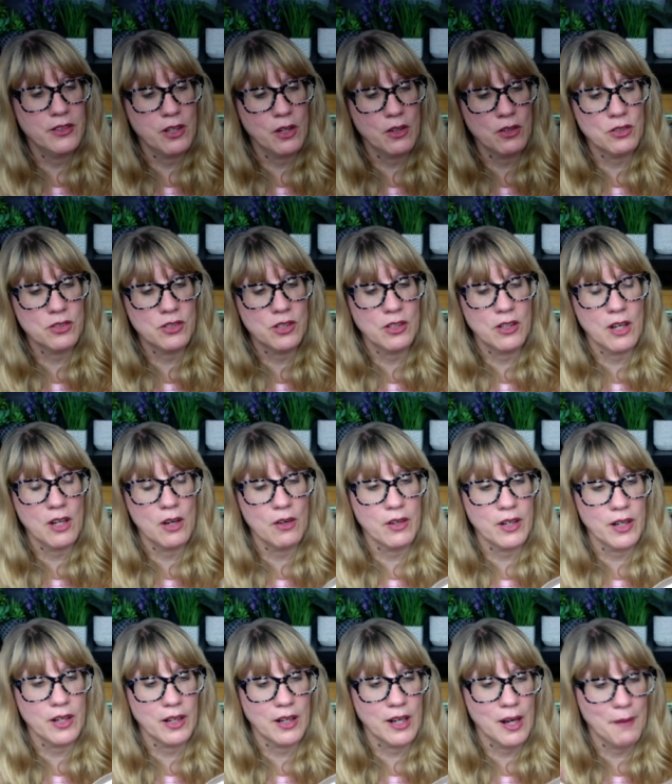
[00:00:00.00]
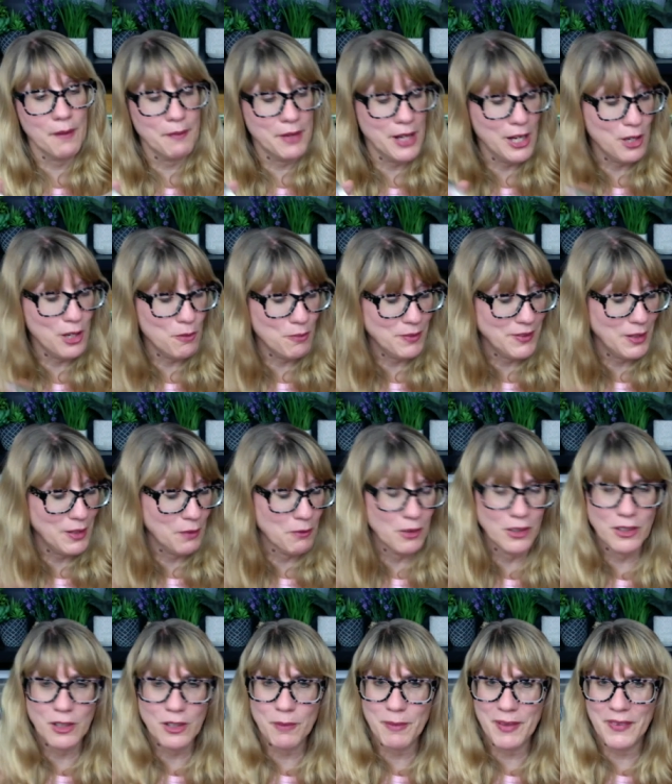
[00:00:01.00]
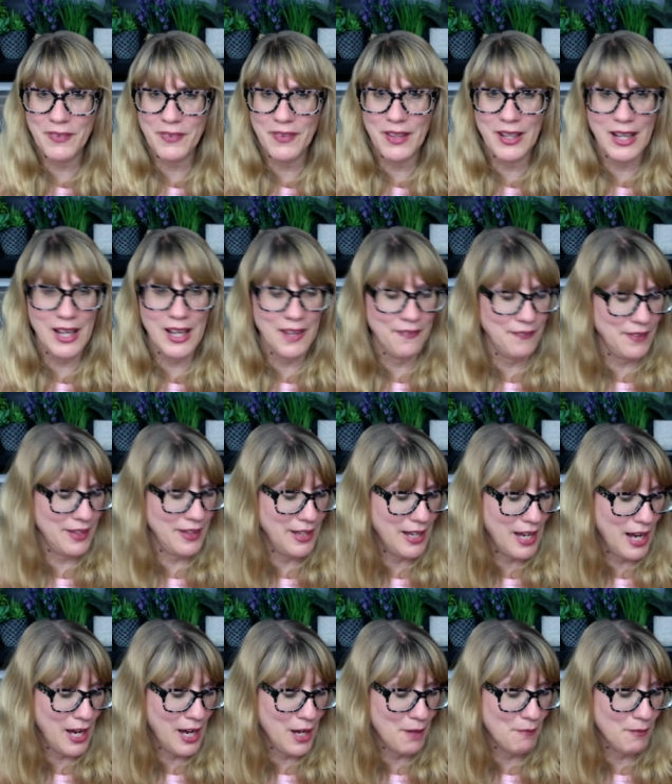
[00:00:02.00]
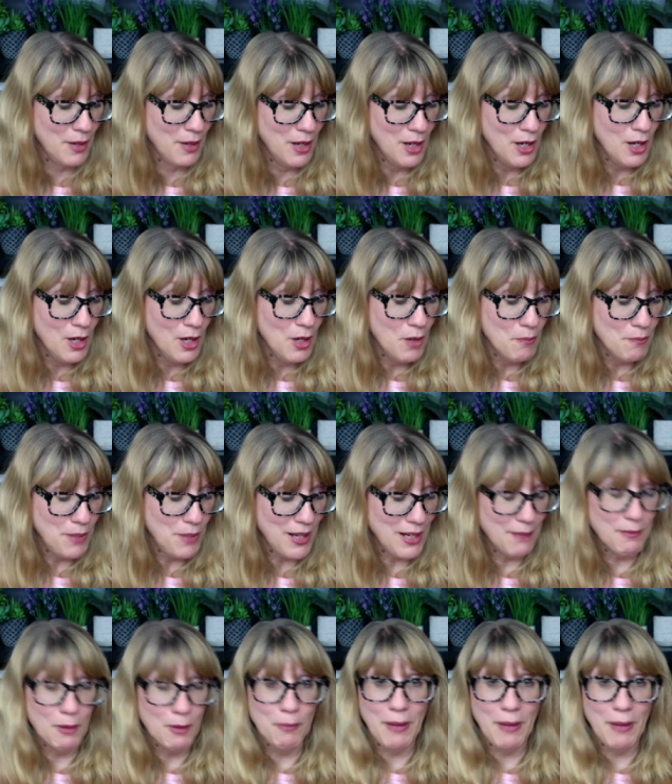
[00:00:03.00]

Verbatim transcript: Toasted Coconut Cupcake, but they were a little bit thin on the Pineapple